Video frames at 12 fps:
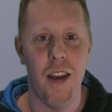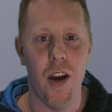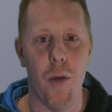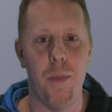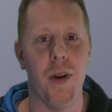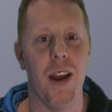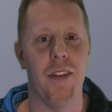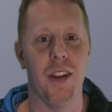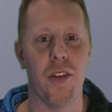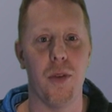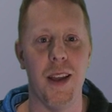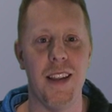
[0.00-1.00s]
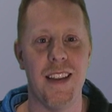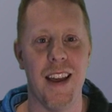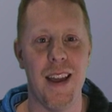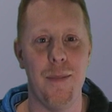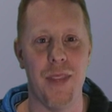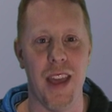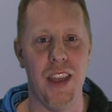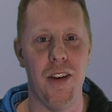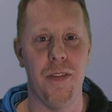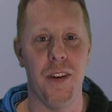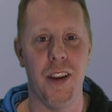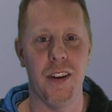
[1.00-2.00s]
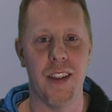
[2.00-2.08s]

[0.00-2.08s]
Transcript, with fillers: Hope you're having a great time. Thank you for your